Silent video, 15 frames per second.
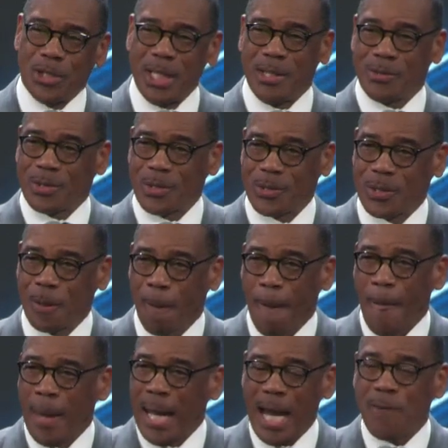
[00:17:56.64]
Jesus.
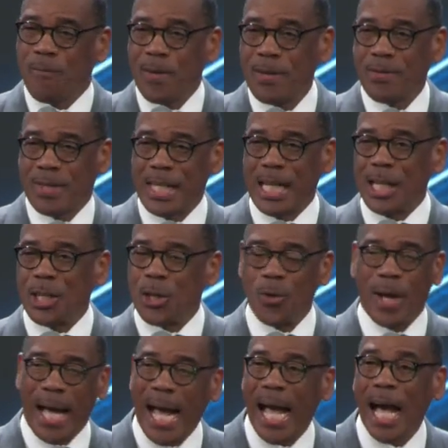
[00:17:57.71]
Everything you
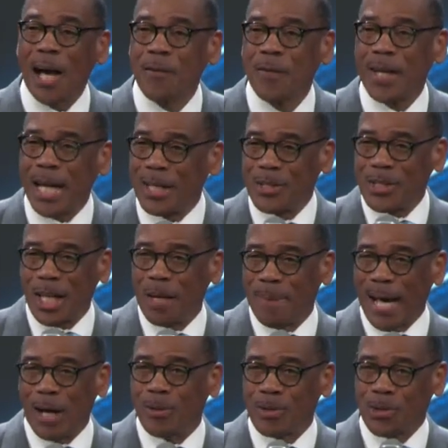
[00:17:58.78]
have, it's
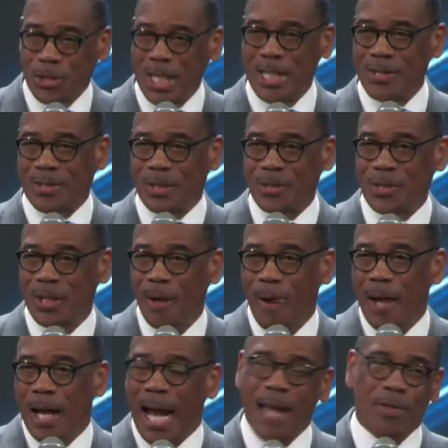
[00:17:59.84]
about Jesus.
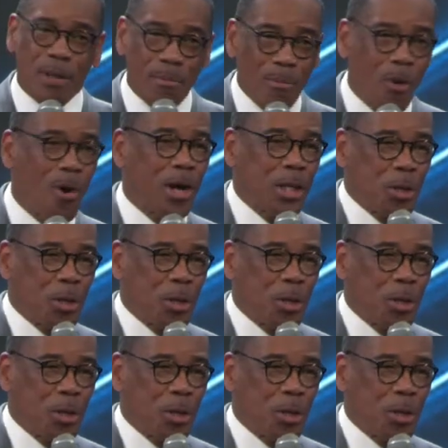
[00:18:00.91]
And the more